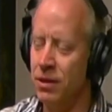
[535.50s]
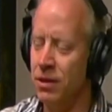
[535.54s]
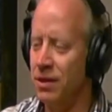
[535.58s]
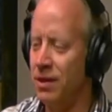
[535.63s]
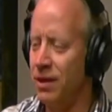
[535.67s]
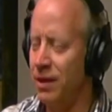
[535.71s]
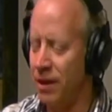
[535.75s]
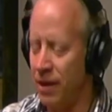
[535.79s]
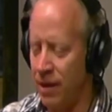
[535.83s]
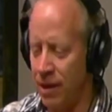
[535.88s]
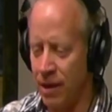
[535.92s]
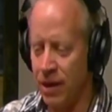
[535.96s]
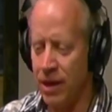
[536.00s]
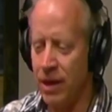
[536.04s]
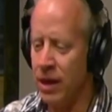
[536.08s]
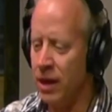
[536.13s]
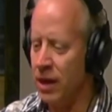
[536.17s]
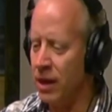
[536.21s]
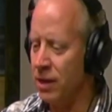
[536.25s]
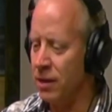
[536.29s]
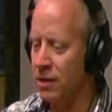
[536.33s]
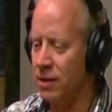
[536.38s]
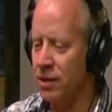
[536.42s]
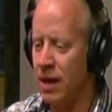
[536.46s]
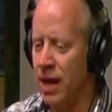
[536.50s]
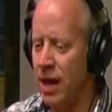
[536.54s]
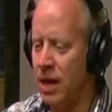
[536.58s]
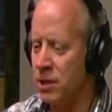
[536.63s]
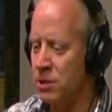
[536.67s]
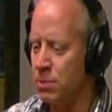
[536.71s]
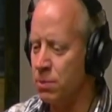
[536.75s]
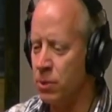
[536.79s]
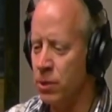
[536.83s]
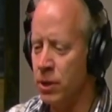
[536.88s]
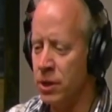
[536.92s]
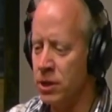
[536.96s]
again,
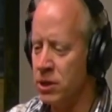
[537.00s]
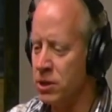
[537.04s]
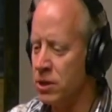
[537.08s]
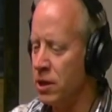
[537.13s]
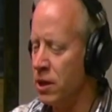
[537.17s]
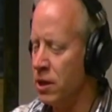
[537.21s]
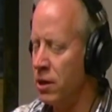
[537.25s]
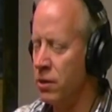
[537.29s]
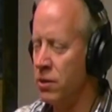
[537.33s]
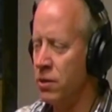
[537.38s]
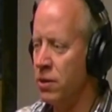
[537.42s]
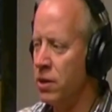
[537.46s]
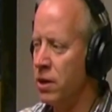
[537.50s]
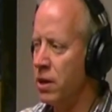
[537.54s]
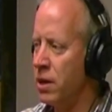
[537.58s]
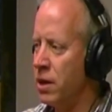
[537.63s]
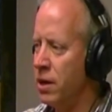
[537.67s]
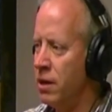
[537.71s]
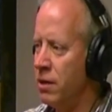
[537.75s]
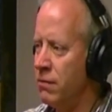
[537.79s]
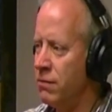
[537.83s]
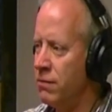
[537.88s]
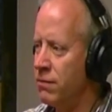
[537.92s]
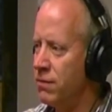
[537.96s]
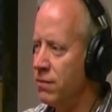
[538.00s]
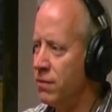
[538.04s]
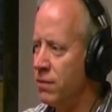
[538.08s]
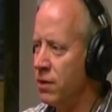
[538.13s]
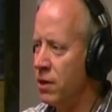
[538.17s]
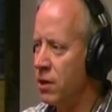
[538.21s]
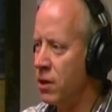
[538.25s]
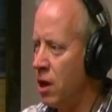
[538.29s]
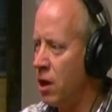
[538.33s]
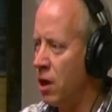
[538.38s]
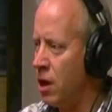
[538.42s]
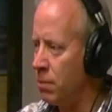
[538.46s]
aspiration, I don't think I've
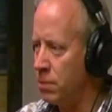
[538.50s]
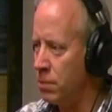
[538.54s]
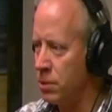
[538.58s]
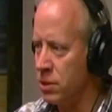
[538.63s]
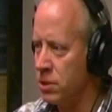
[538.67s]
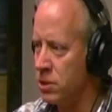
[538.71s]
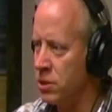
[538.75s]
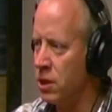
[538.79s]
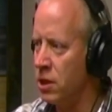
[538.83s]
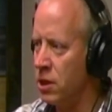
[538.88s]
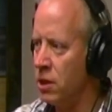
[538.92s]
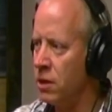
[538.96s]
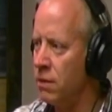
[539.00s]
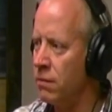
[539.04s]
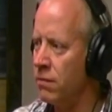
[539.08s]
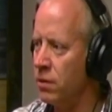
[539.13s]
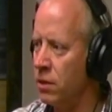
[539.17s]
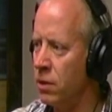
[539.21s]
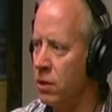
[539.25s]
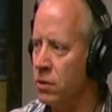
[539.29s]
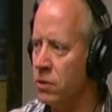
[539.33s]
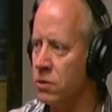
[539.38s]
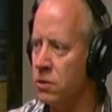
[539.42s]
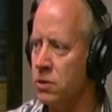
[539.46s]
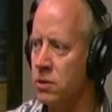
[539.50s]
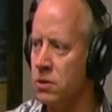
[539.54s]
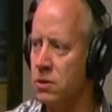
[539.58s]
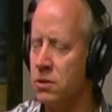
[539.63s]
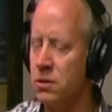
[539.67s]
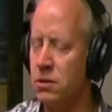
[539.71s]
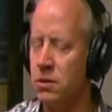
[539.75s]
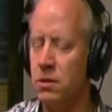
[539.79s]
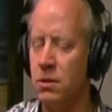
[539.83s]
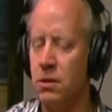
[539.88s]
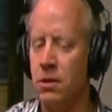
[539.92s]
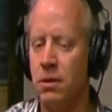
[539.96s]
accomplished any of those,
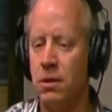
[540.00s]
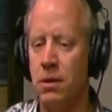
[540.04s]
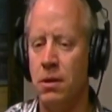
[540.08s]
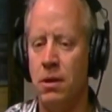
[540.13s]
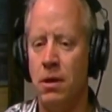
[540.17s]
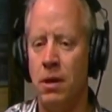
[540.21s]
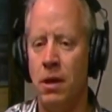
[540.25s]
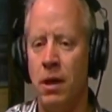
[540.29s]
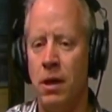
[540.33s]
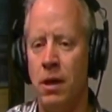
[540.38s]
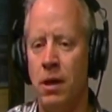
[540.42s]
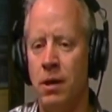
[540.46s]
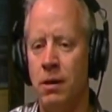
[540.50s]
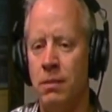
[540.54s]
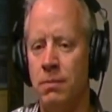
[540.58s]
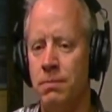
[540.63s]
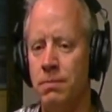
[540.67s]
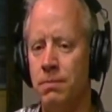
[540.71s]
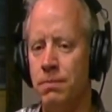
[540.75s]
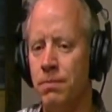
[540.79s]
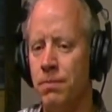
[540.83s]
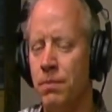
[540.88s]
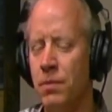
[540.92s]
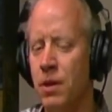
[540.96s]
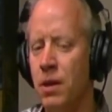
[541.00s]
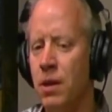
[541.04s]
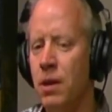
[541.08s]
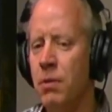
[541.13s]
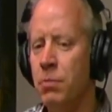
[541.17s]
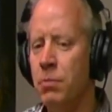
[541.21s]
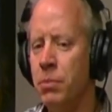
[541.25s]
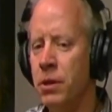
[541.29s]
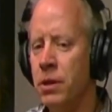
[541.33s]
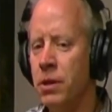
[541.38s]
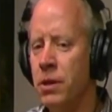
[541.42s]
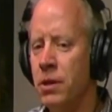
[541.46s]

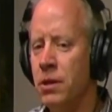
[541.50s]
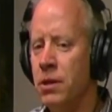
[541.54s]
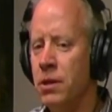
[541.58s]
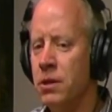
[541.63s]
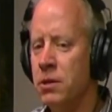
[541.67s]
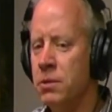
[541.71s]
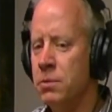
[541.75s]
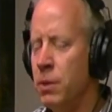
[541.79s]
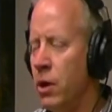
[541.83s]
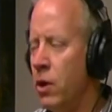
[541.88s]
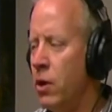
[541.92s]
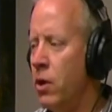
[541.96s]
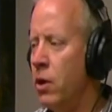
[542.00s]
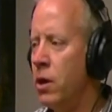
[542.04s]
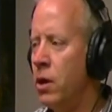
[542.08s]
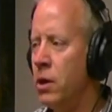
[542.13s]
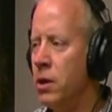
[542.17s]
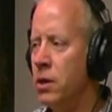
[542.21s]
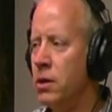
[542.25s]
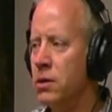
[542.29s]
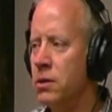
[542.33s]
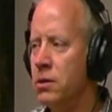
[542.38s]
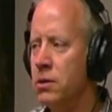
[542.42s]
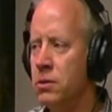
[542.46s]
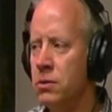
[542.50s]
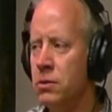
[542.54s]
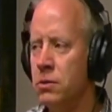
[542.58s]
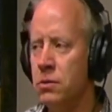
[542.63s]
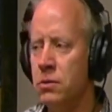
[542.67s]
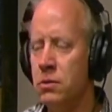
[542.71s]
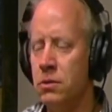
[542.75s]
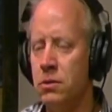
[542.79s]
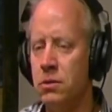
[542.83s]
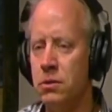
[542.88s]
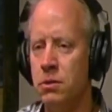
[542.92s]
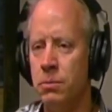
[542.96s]
but it's my heart
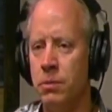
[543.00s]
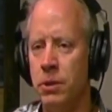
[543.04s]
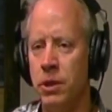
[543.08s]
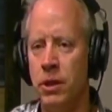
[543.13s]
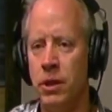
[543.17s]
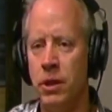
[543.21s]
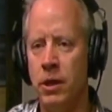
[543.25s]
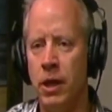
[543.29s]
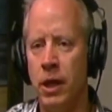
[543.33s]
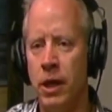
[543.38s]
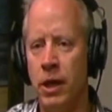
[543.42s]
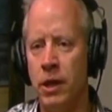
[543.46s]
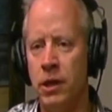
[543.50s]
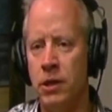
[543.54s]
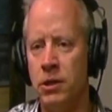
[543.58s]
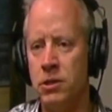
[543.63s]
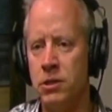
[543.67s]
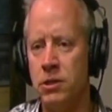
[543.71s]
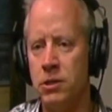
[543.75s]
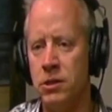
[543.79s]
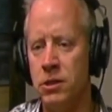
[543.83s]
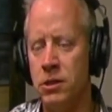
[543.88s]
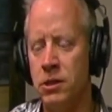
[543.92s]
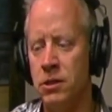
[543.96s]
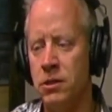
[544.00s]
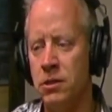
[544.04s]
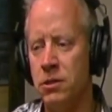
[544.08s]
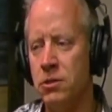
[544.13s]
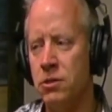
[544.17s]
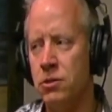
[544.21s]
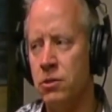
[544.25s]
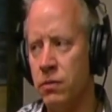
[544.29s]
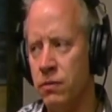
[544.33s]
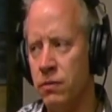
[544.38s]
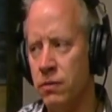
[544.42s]
to be engaged in serving